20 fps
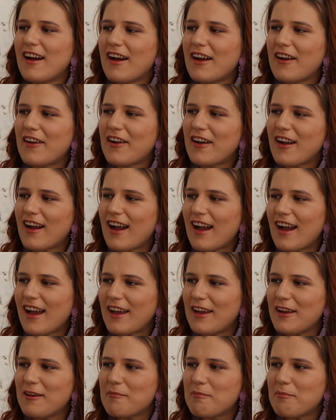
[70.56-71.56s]

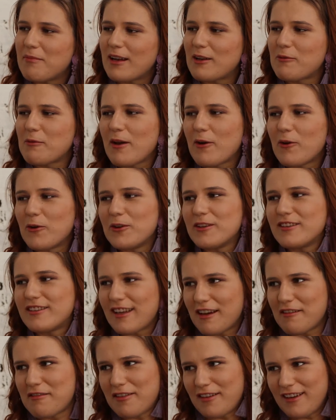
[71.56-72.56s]
Okay, but we all
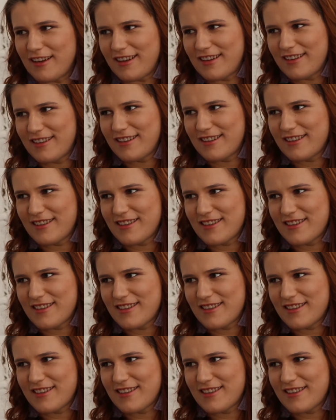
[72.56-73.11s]
differ.